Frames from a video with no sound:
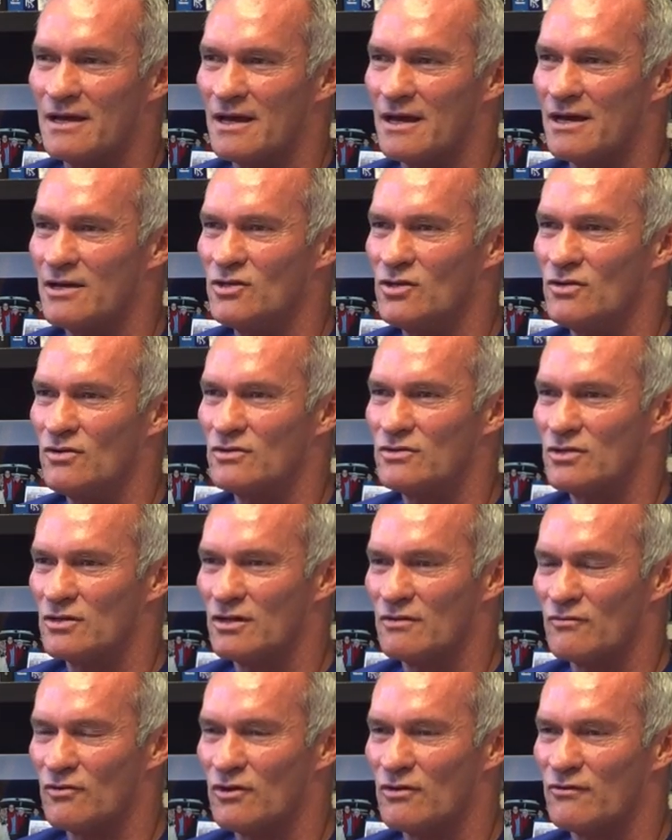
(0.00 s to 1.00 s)
To
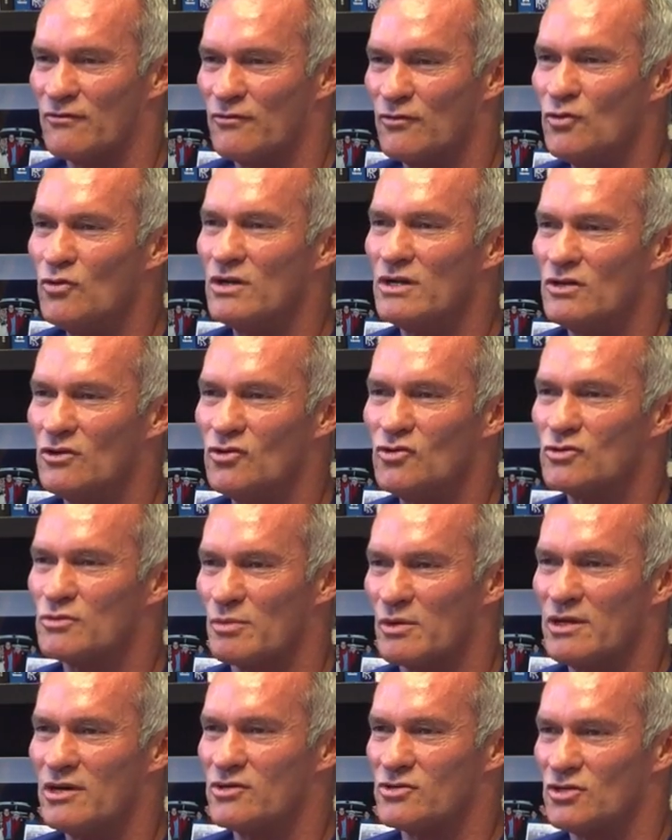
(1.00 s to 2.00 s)
convert food into
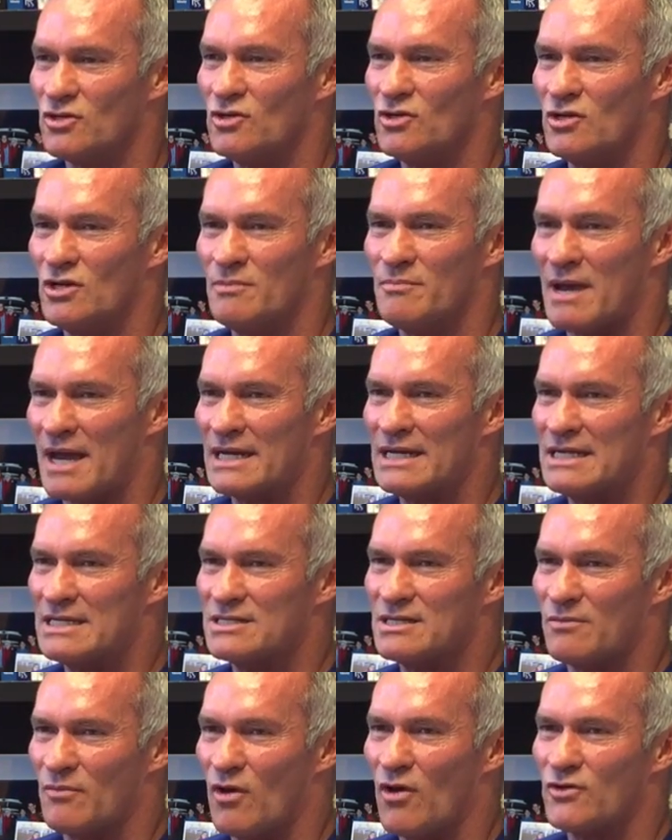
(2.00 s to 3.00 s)
usable energy, you need
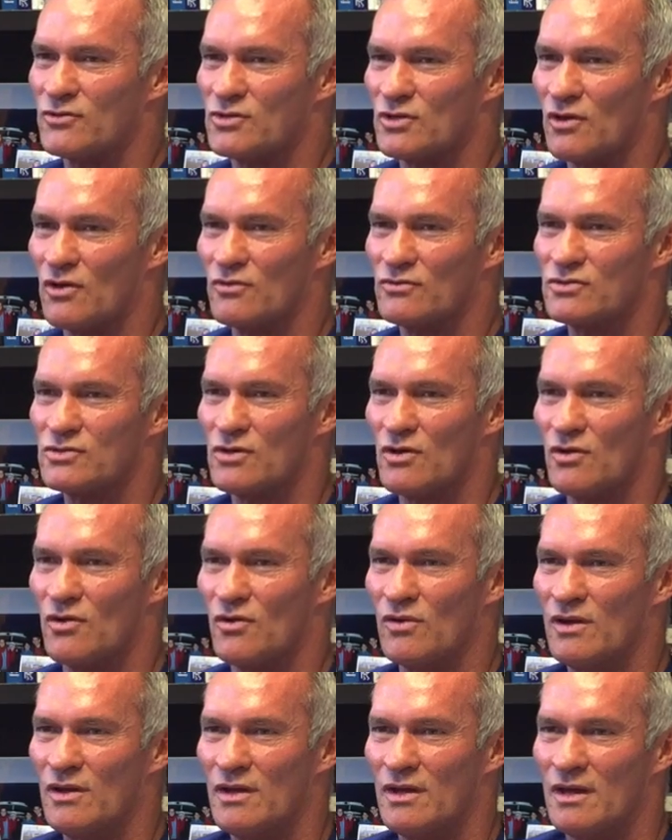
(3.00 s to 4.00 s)
magnesium also. Mm-hmm.
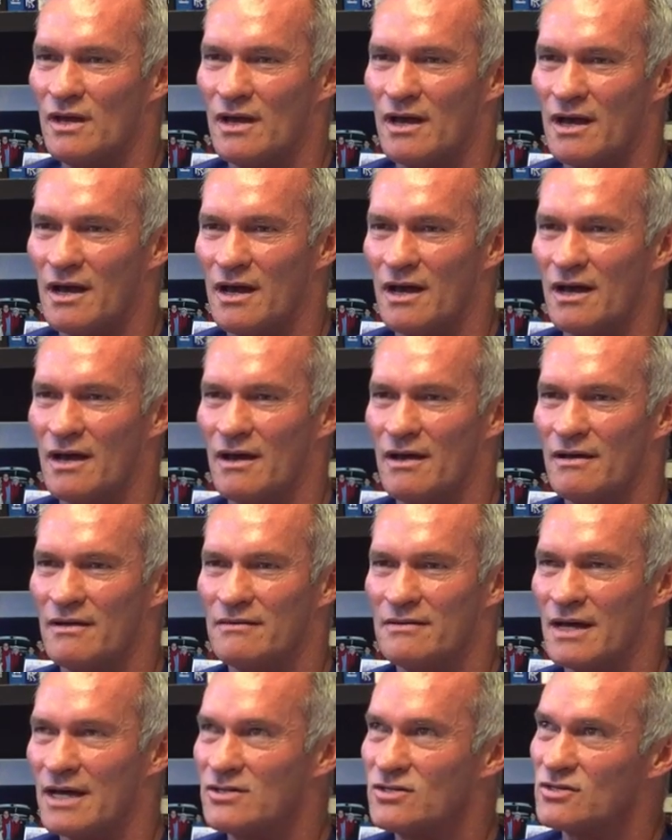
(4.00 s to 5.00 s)
So
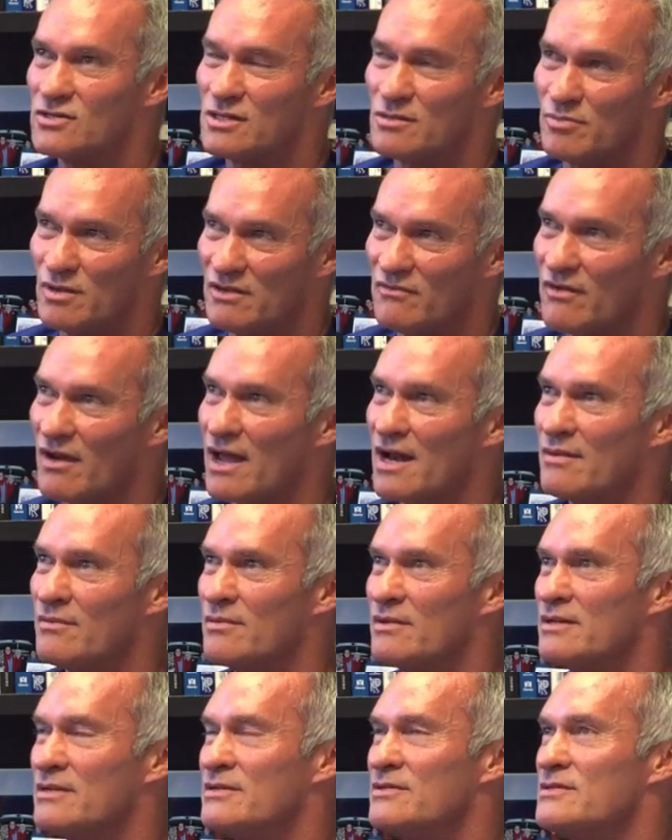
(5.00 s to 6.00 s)
not just the B
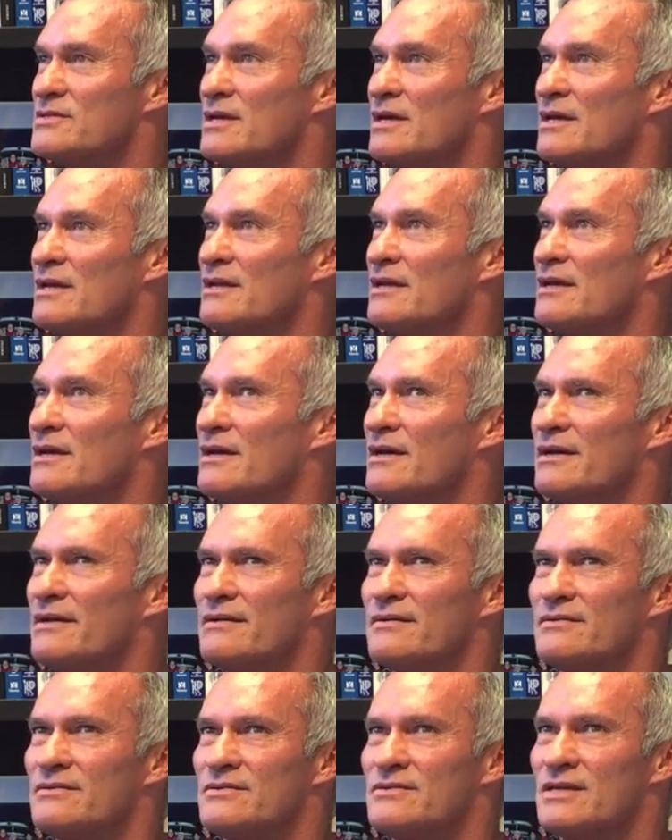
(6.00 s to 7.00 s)
vitamins
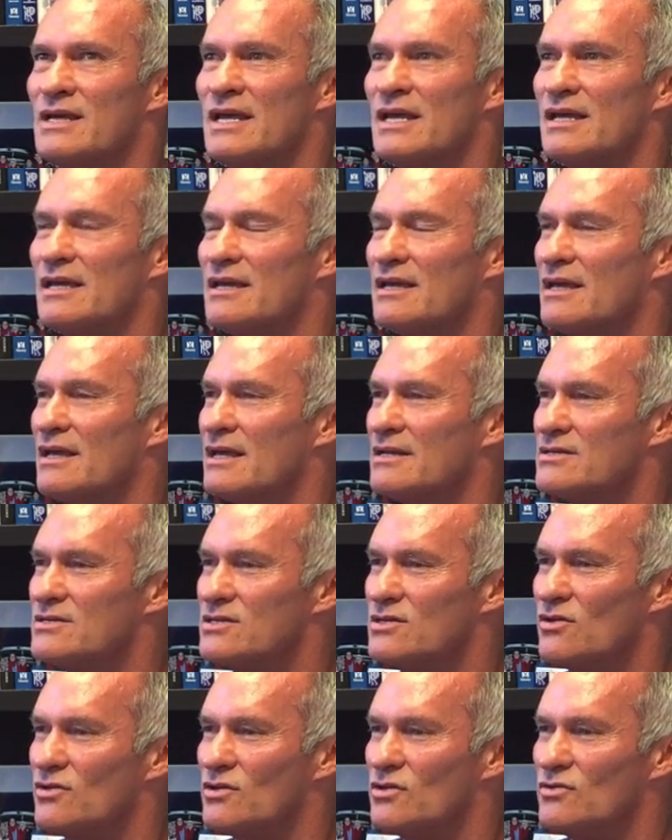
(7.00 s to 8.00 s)
and zinc and
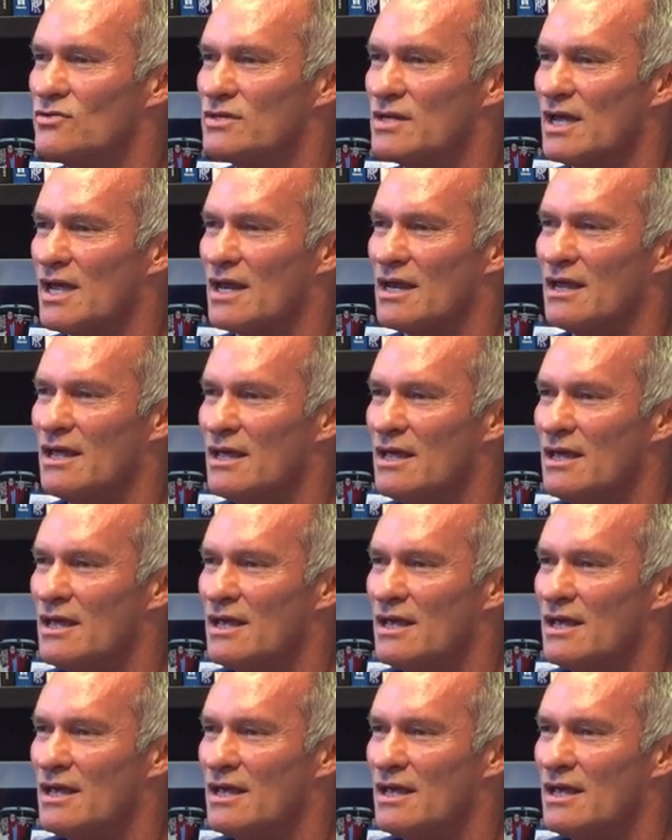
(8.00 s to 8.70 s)
COQ10.